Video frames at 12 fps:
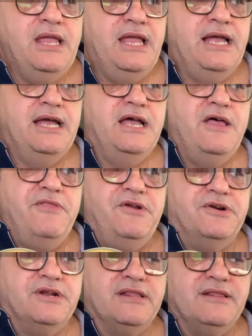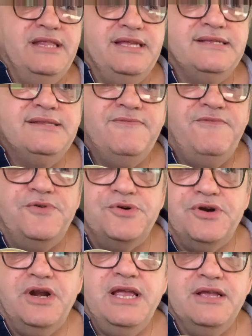There are at least
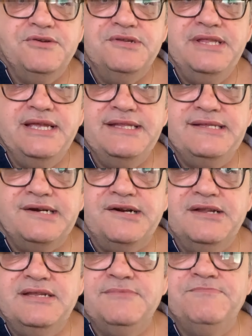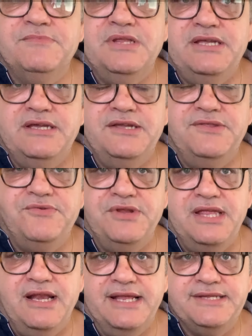4 acoustic guitars,
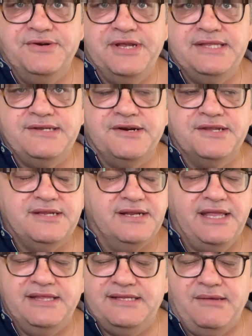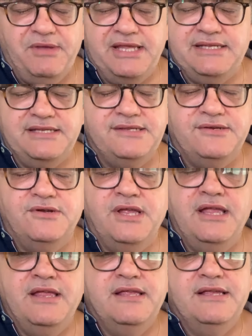3 electric guitars, and it's amazing.
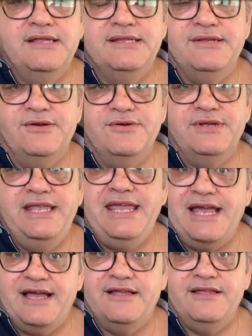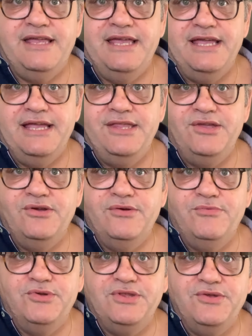So yeah, you
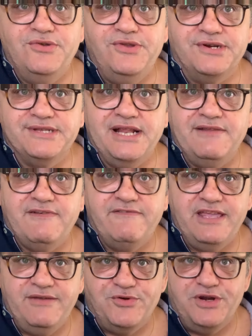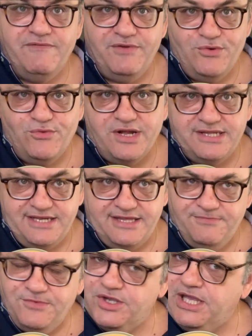would do yourself a favor if you watch it,
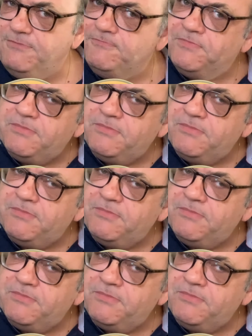okay?